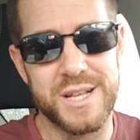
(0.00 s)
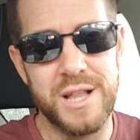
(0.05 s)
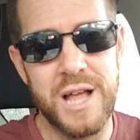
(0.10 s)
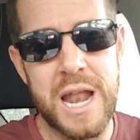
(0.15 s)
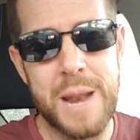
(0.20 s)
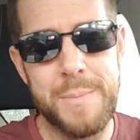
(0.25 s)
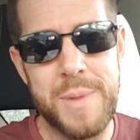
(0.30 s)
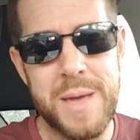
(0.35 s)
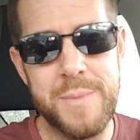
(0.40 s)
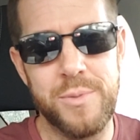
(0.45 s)
a
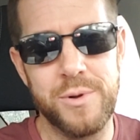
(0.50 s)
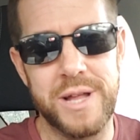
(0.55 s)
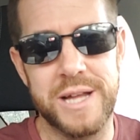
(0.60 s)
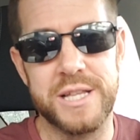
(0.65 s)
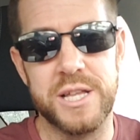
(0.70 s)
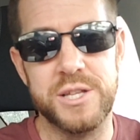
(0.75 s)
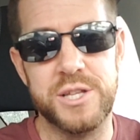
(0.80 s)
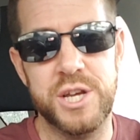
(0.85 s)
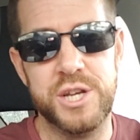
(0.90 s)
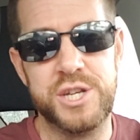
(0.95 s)
lot of people
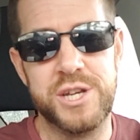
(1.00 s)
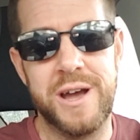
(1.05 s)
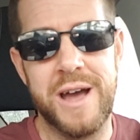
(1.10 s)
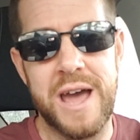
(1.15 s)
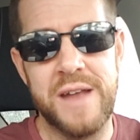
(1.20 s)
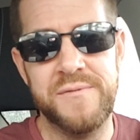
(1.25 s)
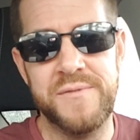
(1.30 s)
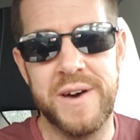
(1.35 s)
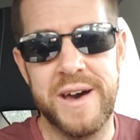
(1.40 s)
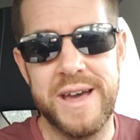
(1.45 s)
like to dish
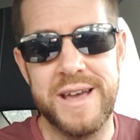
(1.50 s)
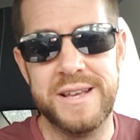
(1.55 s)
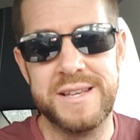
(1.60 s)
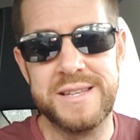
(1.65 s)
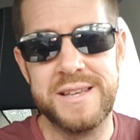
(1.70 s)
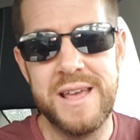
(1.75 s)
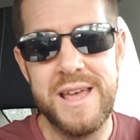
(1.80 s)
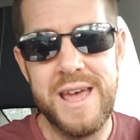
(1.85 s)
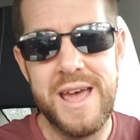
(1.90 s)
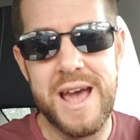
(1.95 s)
out
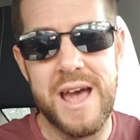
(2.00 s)
advice,